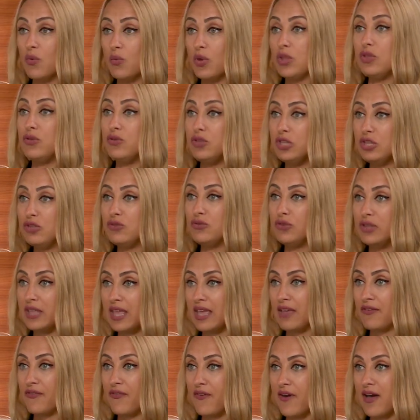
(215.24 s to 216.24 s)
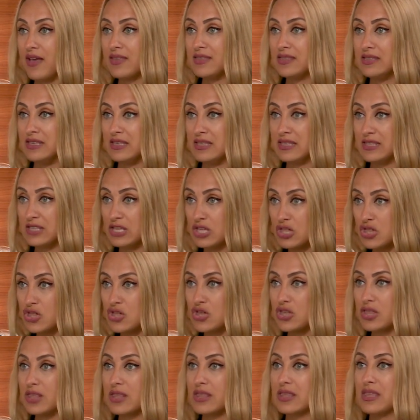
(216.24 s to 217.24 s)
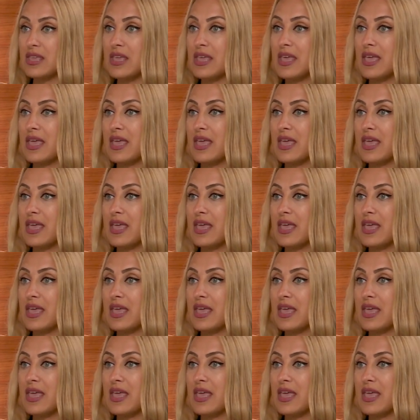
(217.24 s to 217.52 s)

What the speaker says: when you need to take fast decisions,